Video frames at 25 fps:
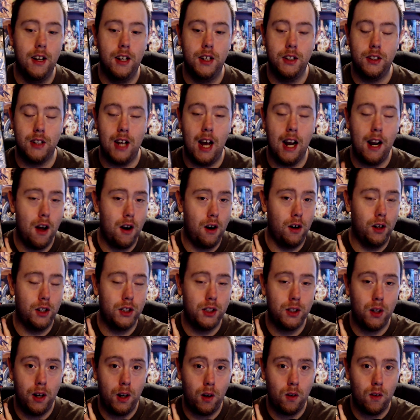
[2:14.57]
So I got her
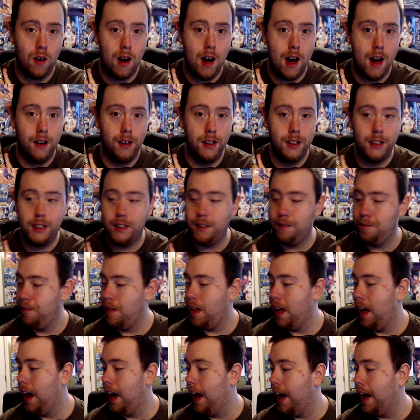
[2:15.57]
Sonic Riders,
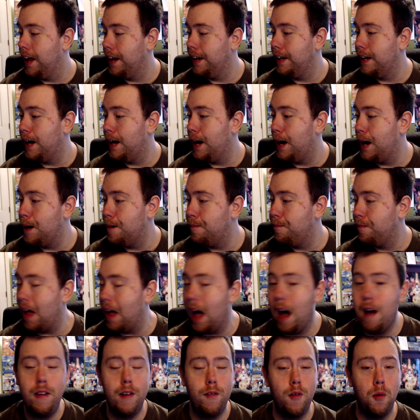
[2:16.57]
and
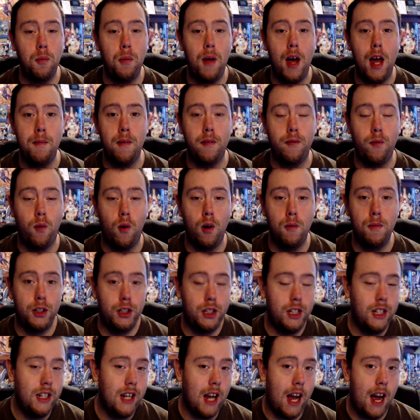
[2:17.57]
I've never played it before, but
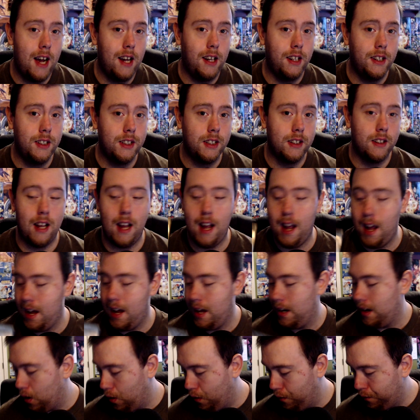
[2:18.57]
she has.
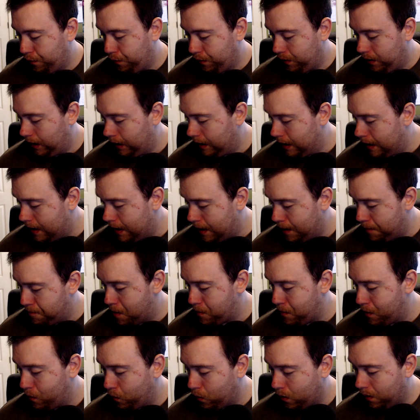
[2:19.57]
And hopefully,
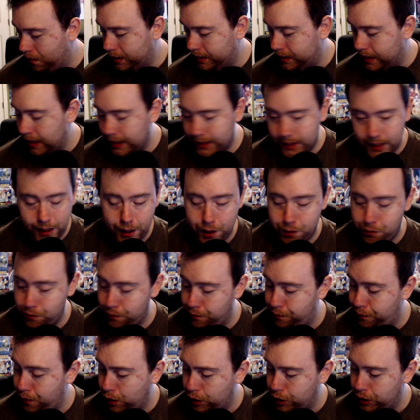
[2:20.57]
maybe one of these days I can get some
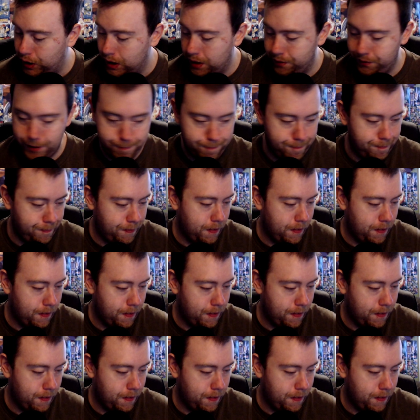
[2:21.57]
footage of it.